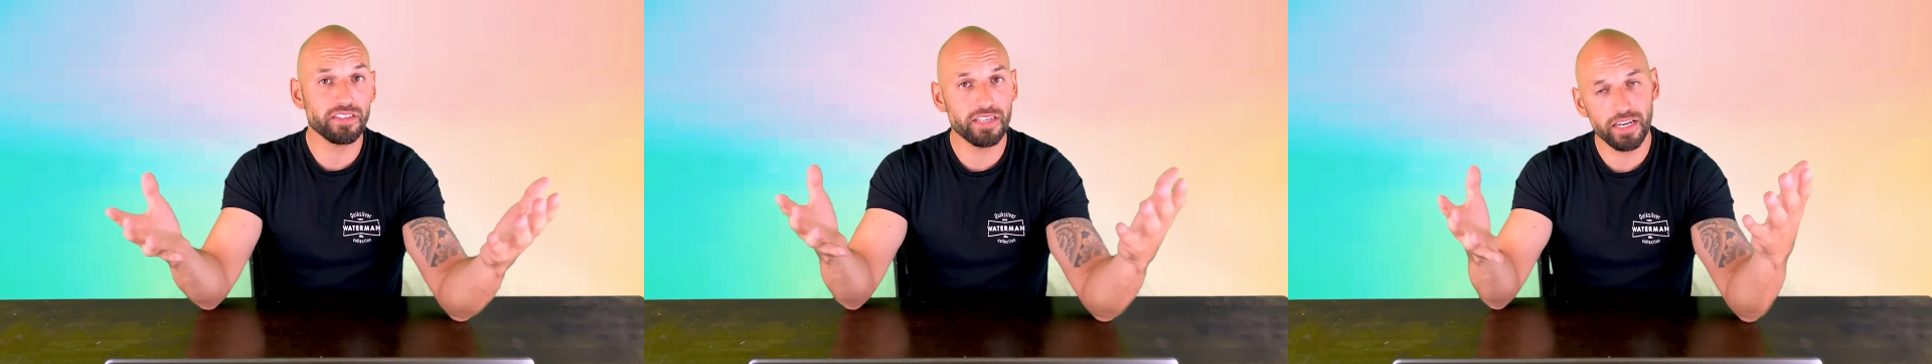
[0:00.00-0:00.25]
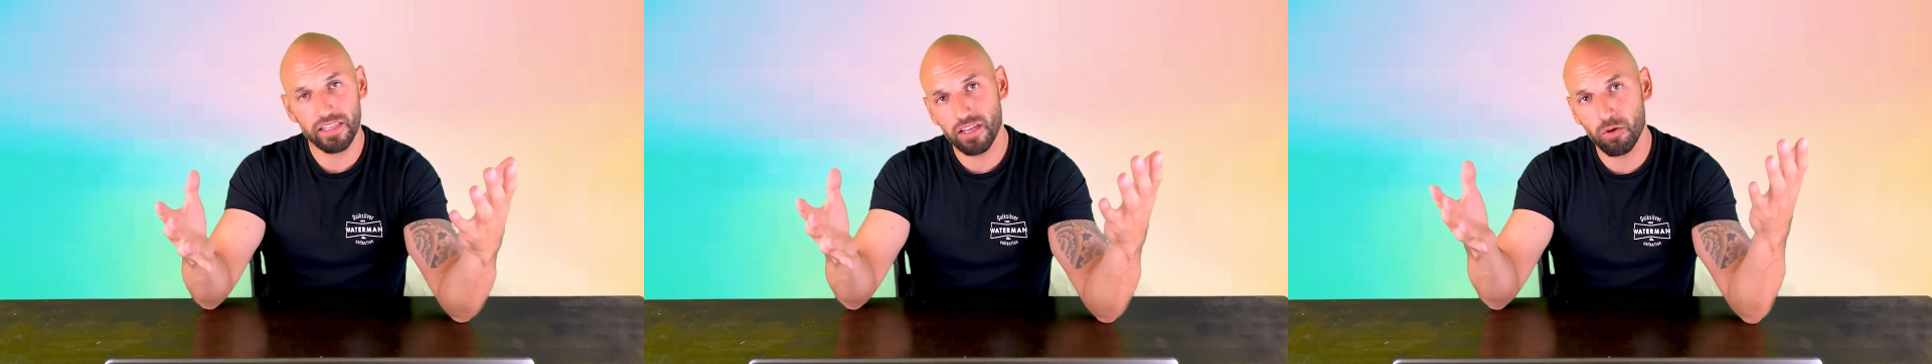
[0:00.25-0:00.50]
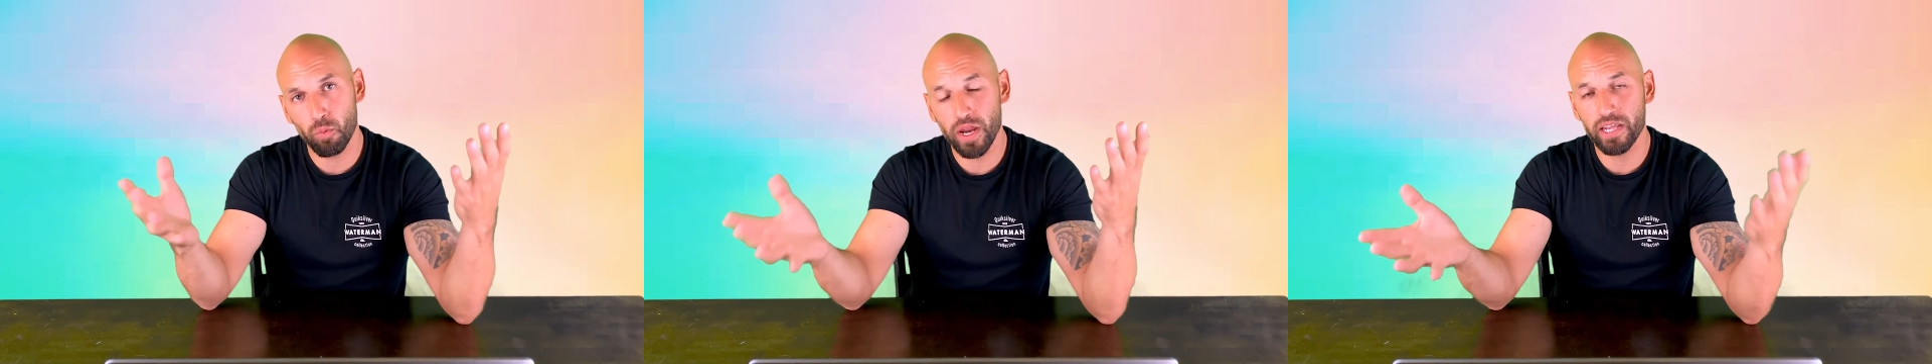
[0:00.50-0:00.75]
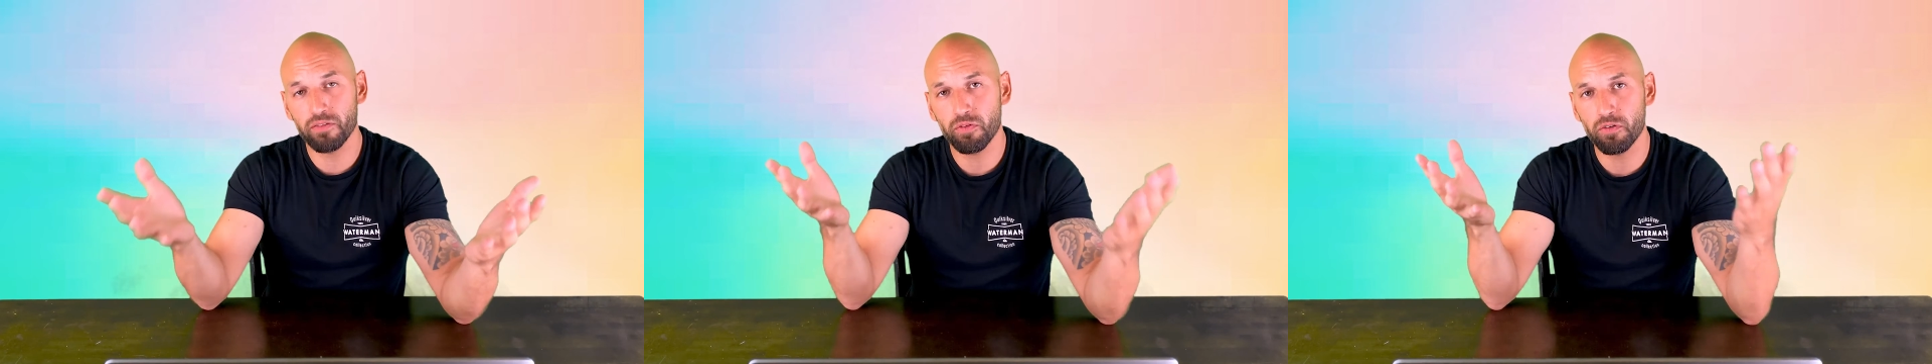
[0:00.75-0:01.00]
sitting there
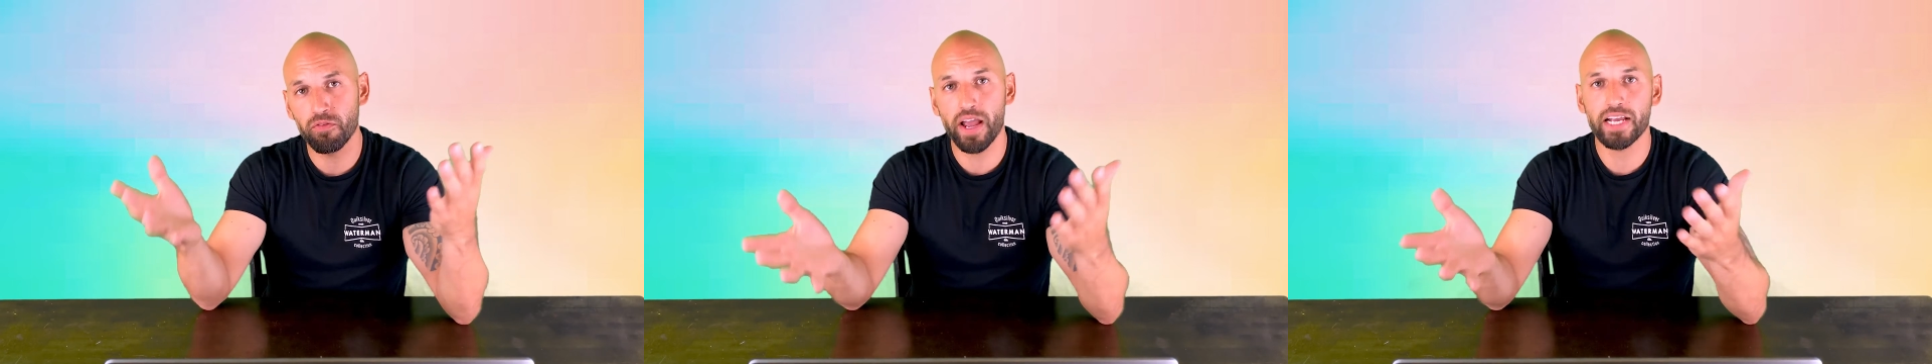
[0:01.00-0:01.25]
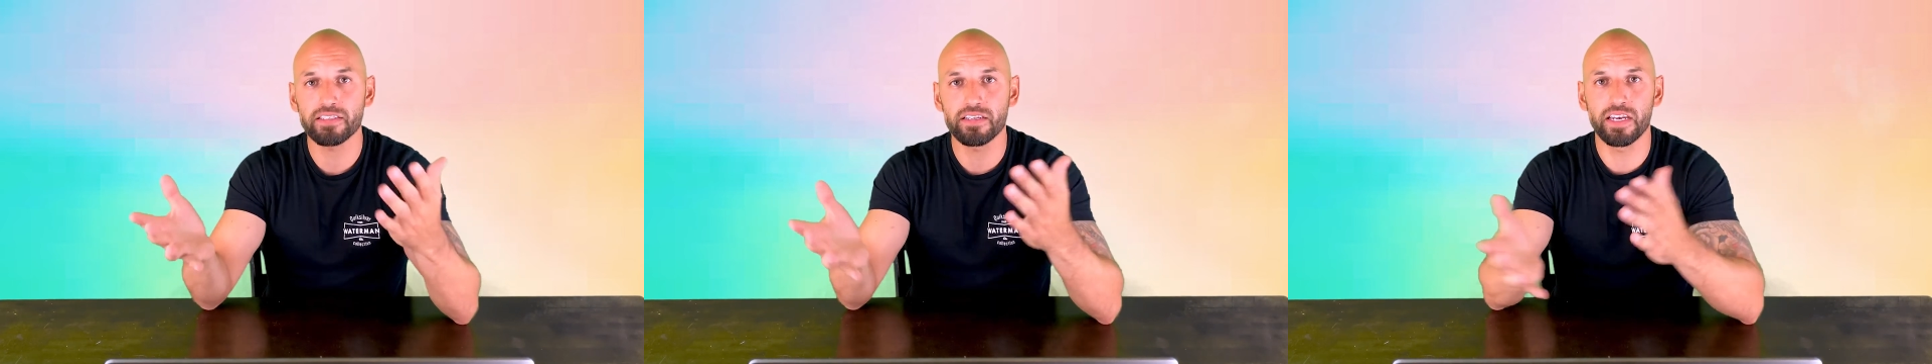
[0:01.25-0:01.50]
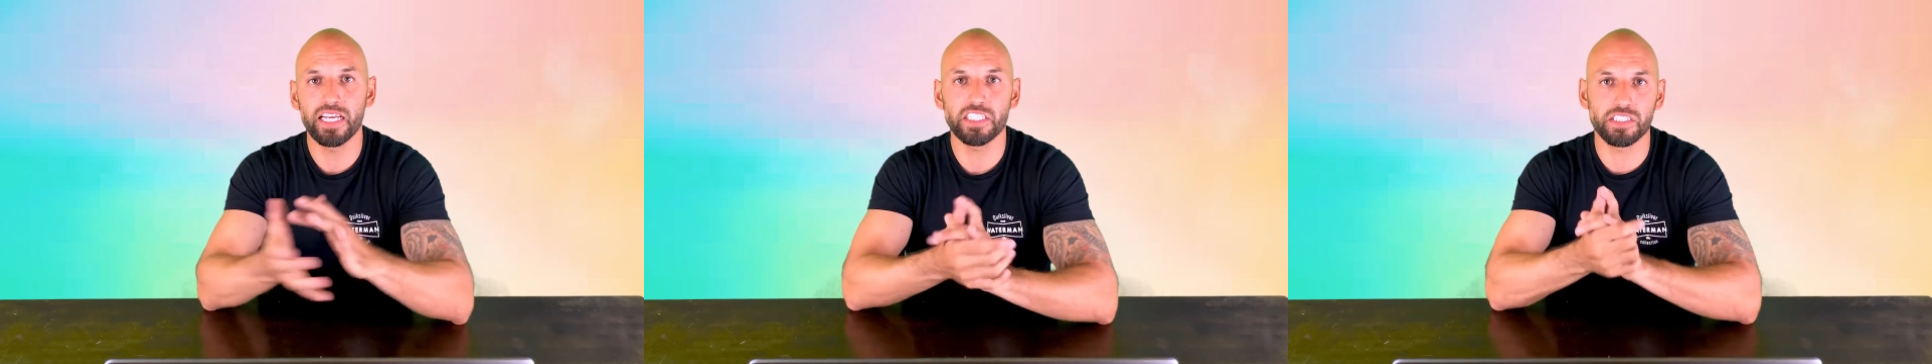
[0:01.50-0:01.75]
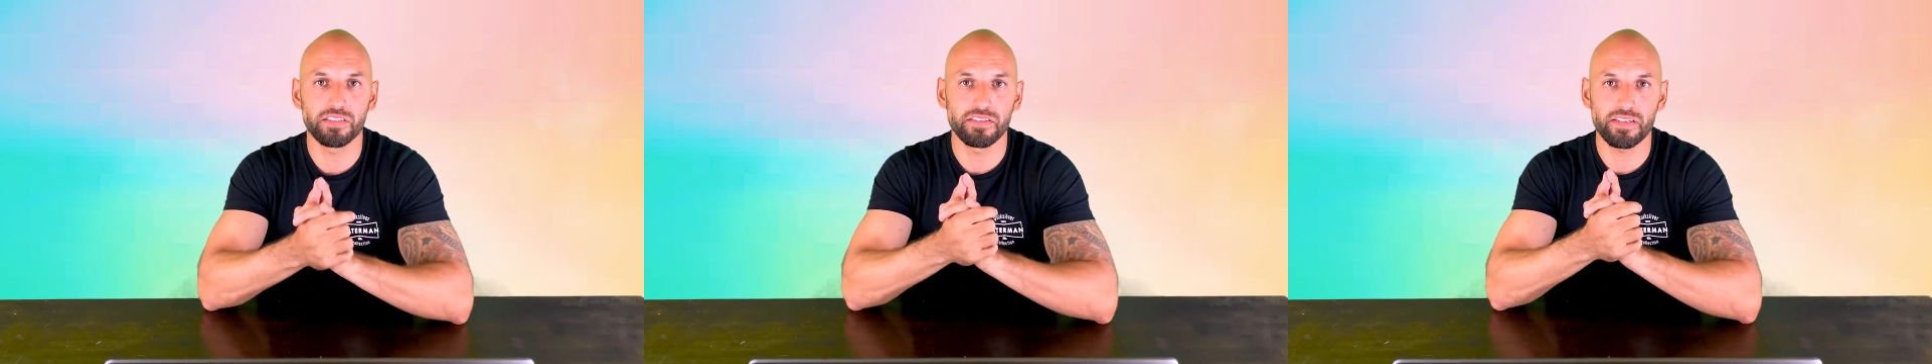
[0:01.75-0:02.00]
waiting for
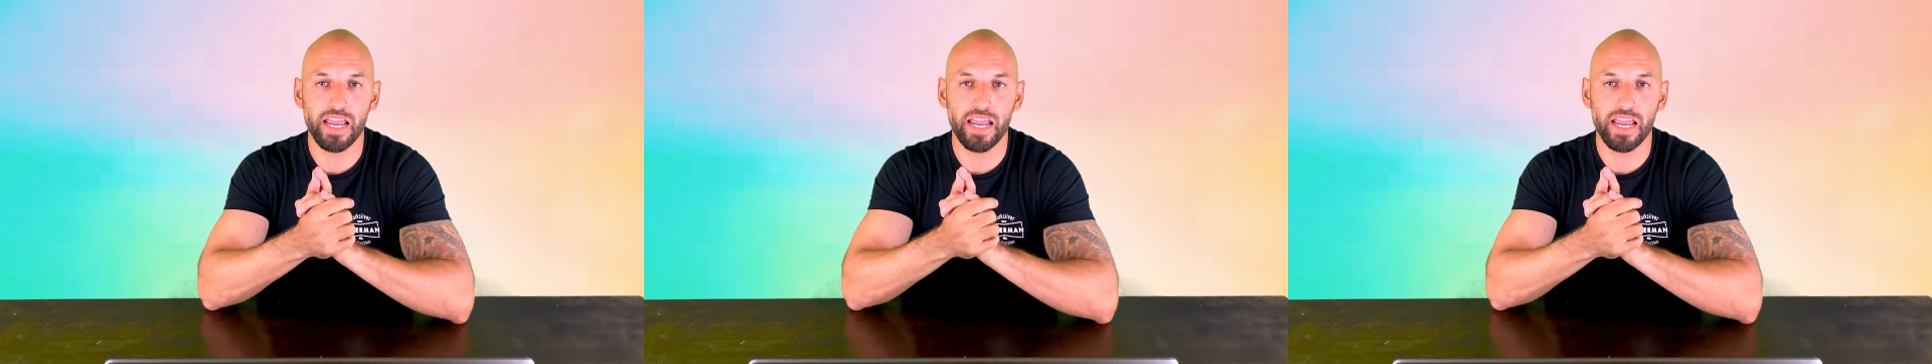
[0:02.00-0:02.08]
vaccinations,